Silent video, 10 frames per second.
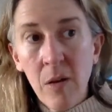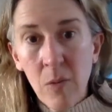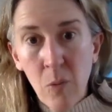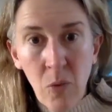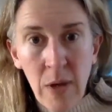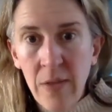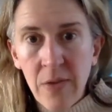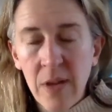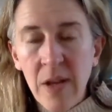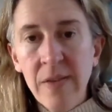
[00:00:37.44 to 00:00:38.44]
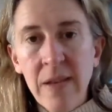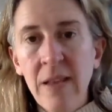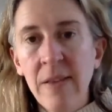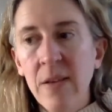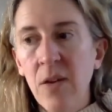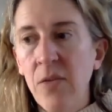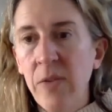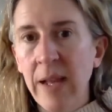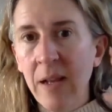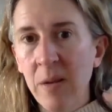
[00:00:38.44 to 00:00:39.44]
with a sense of
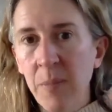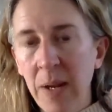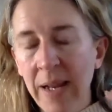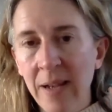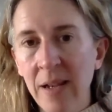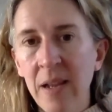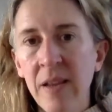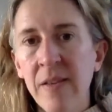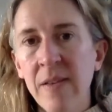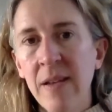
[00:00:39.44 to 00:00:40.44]
incompleteness,